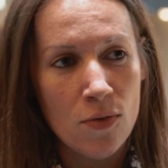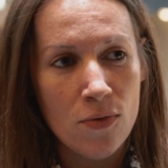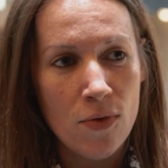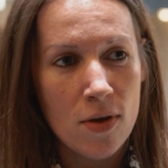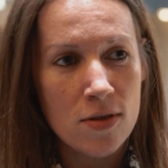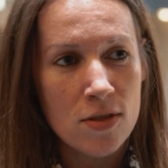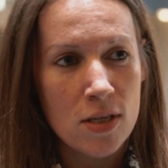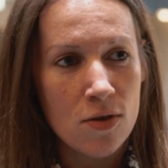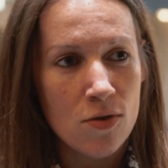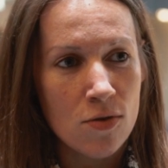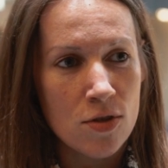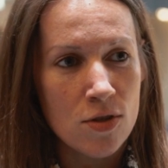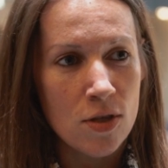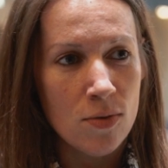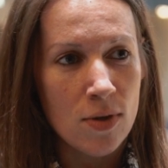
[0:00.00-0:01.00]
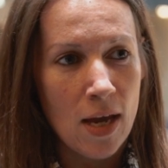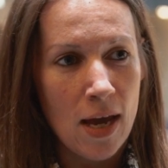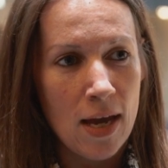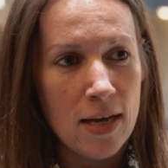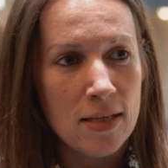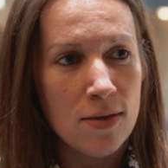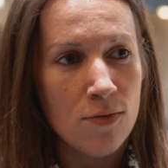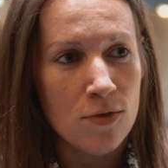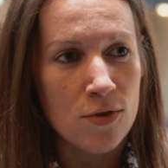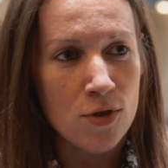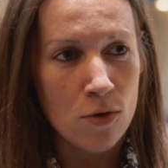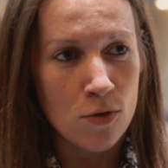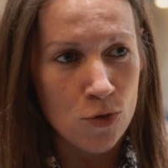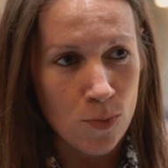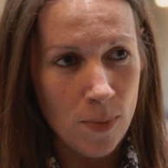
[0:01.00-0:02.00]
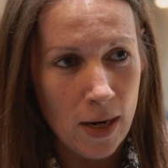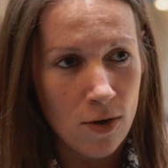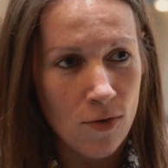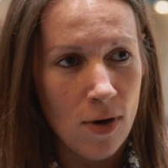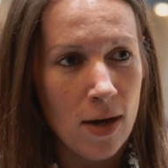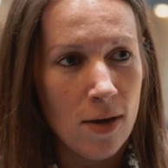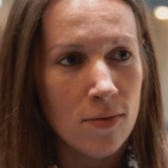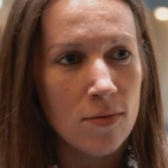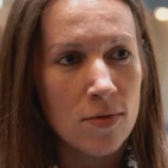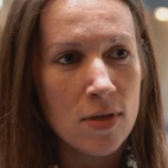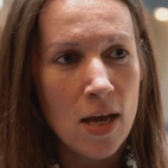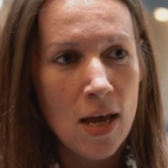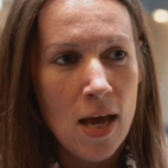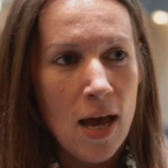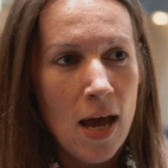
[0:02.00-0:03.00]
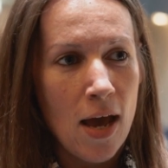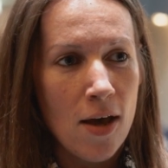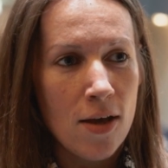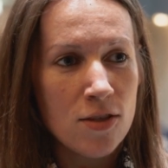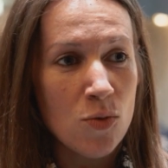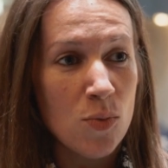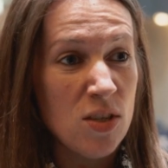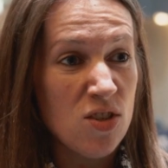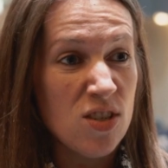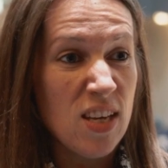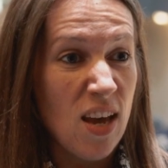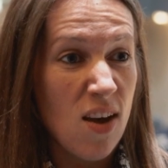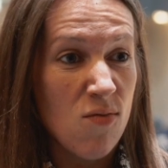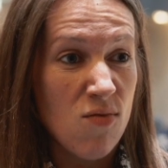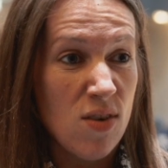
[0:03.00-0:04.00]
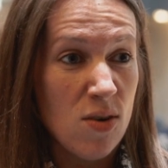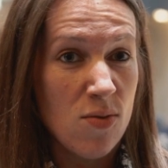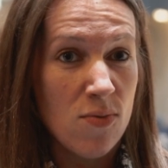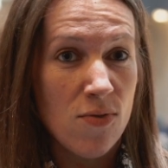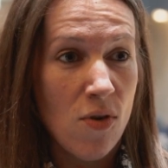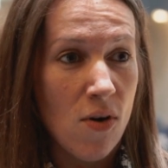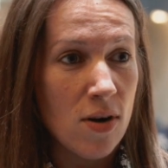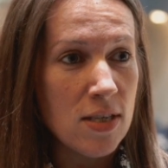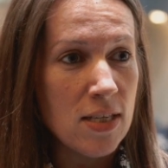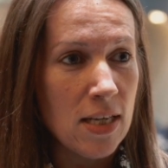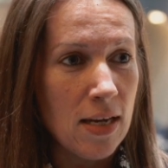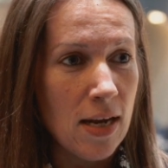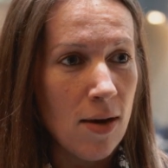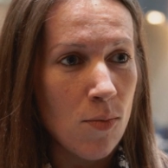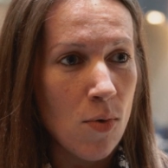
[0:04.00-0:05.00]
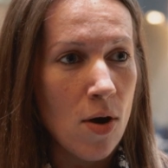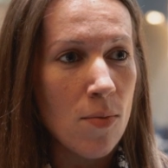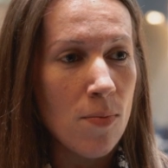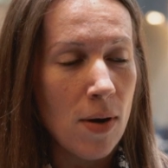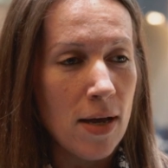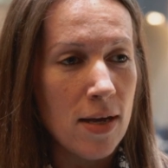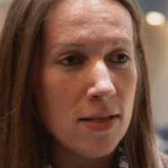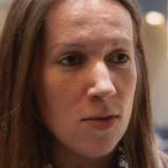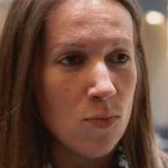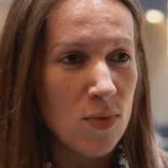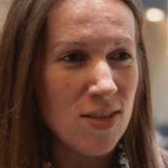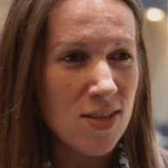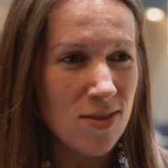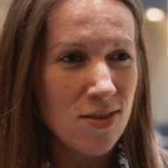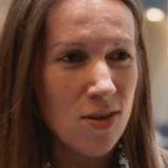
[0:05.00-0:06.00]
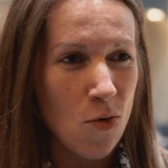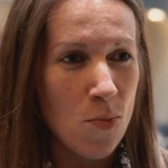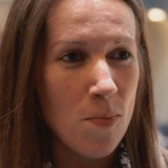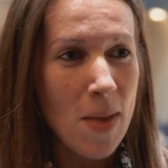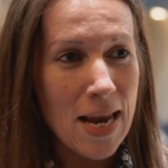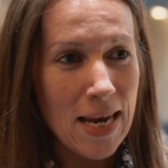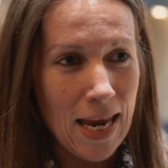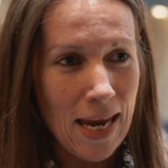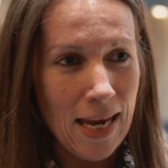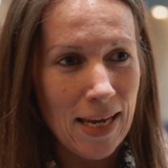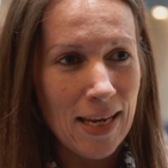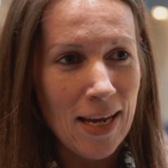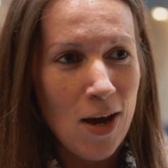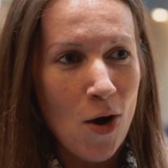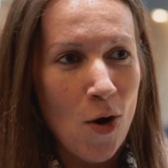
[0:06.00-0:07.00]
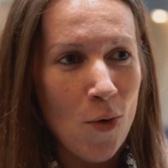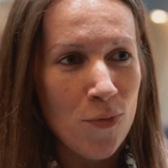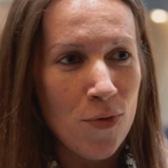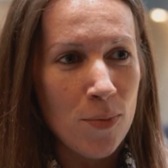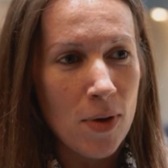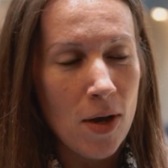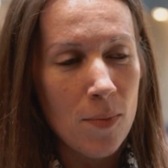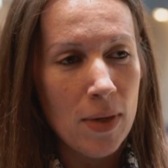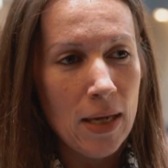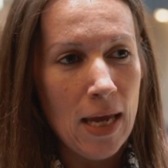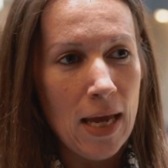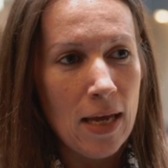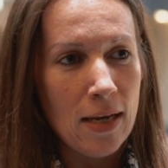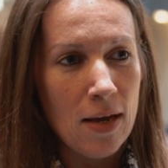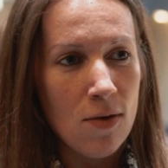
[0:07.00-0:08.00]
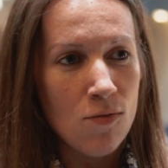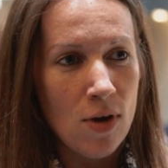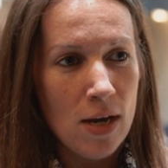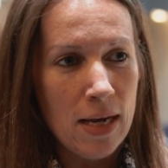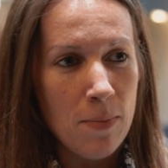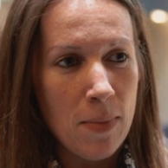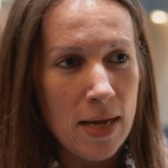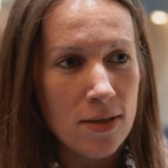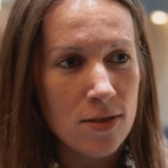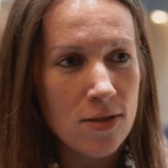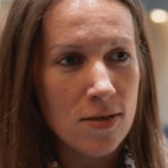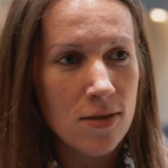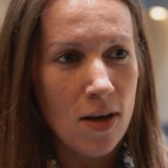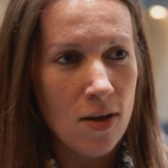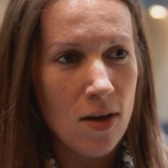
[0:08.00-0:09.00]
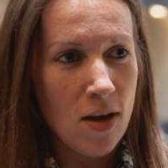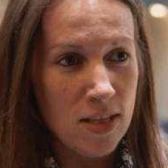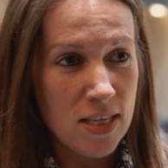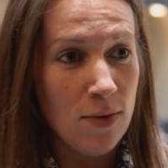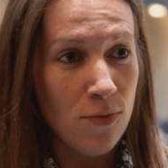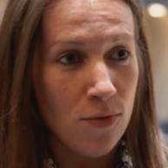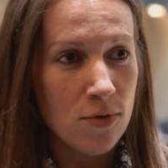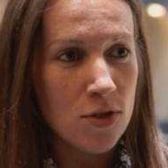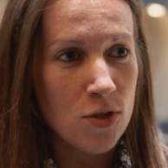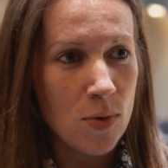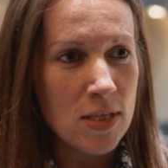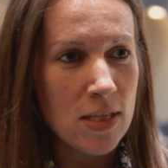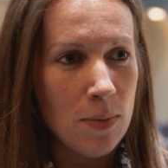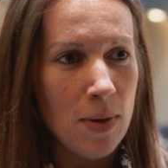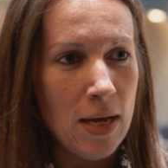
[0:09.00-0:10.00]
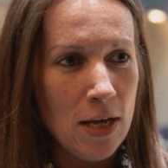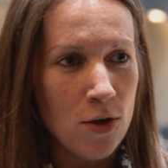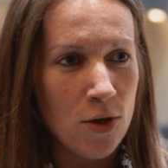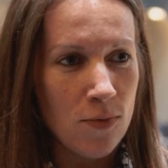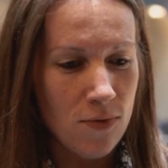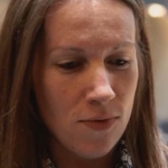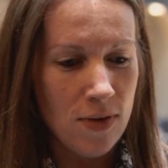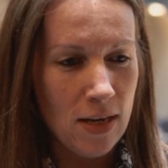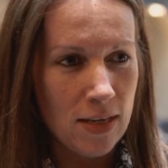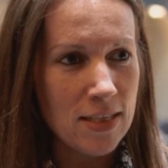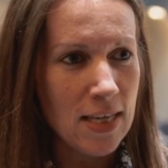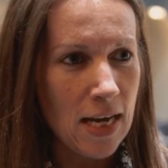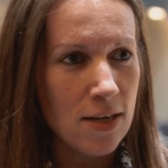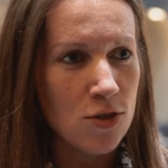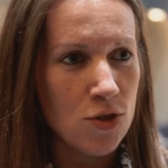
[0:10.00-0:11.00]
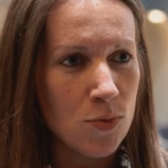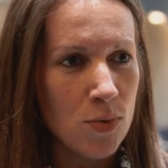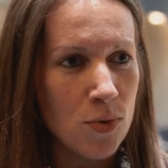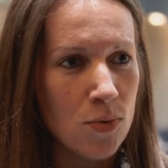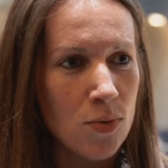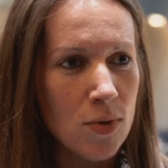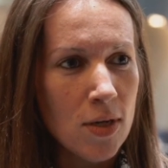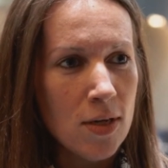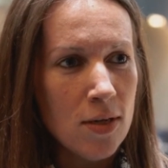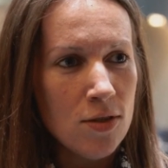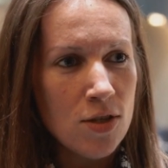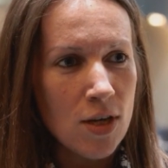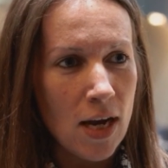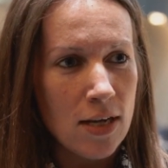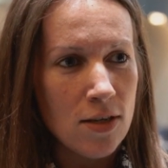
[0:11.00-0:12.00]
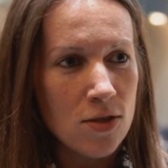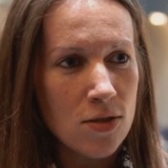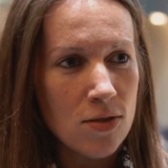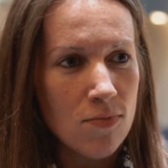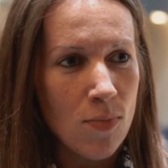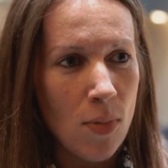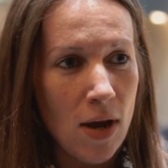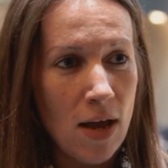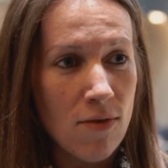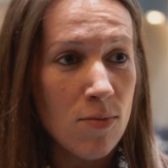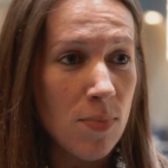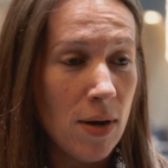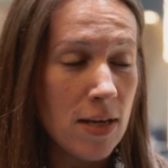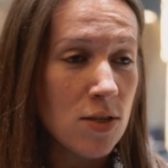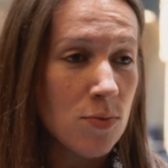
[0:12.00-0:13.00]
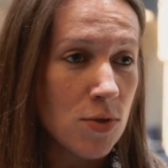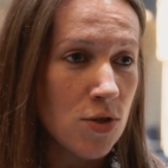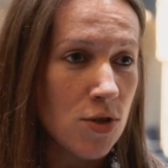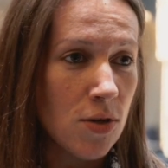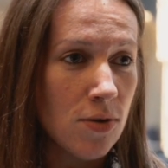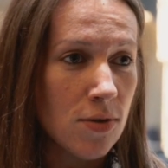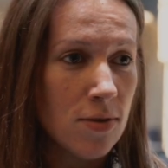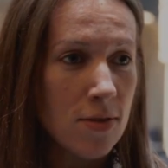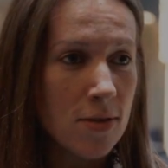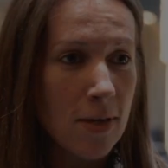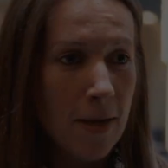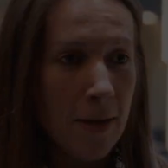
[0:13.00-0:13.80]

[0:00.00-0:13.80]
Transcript: university across the UK, different social backgrounds. So we just get a real variety in our workplace. And with so many of them coming in, it really makes a difference to SAP. You can feel a tangible change by having placement students.